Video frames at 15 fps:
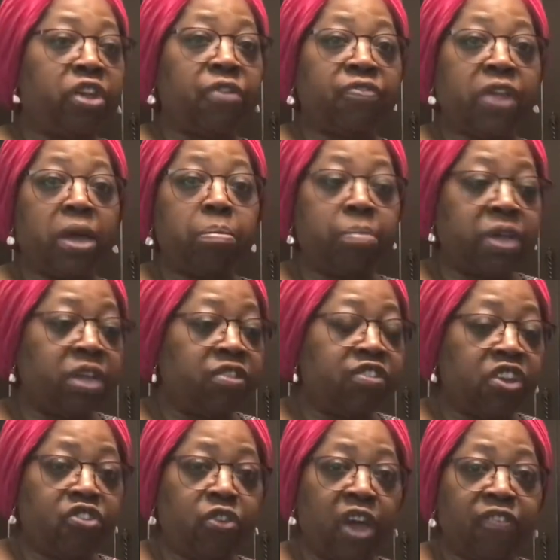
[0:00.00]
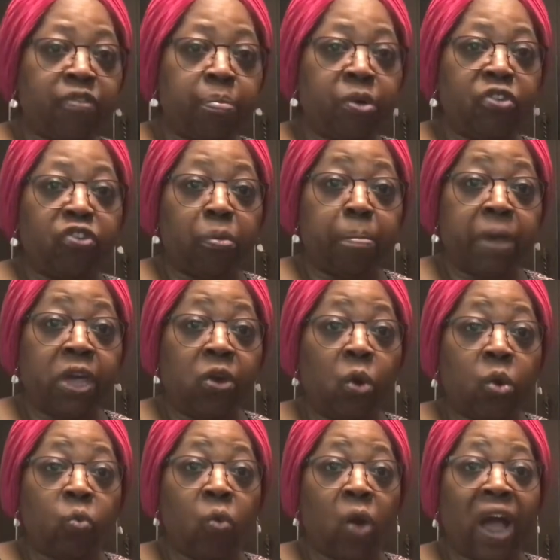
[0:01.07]
If that means that you have to put your bed
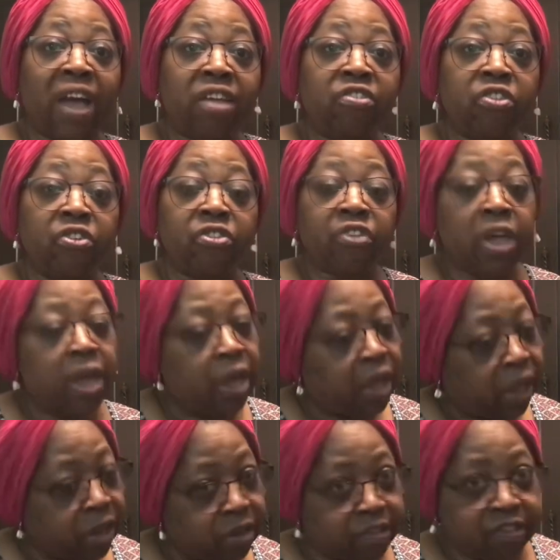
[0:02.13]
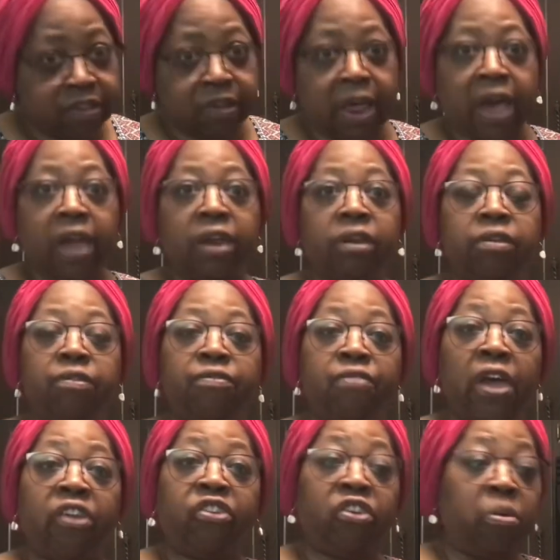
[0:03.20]
on risers and slide
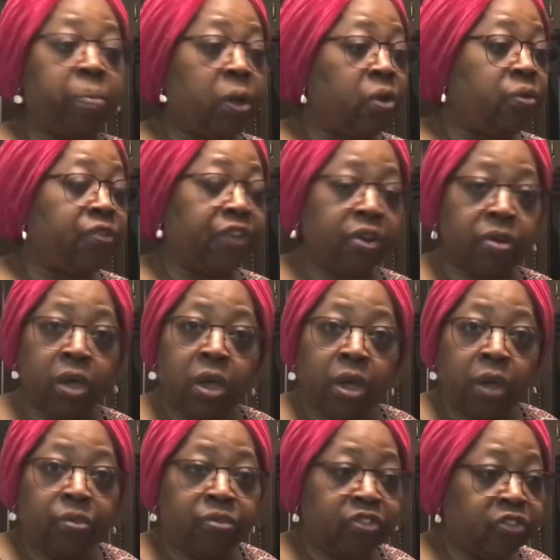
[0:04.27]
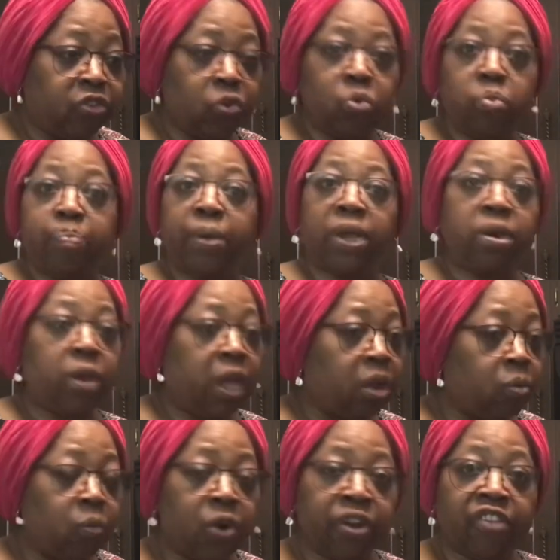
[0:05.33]
vegetables and soup and,
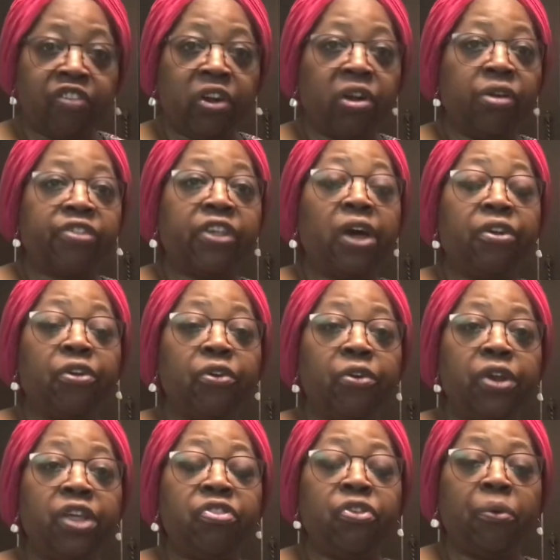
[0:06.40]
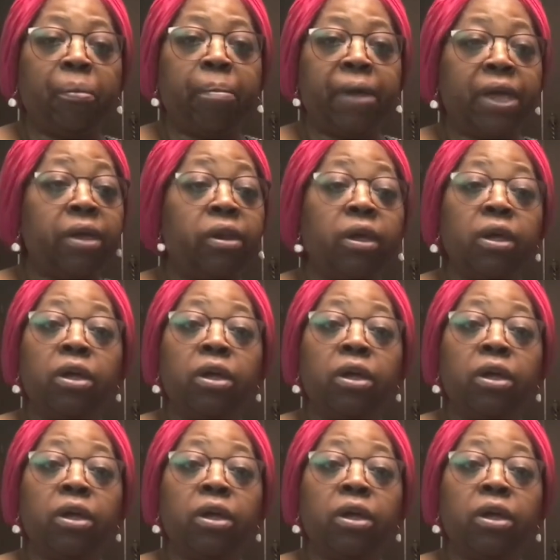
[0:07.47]
and whatever else underneath your bed,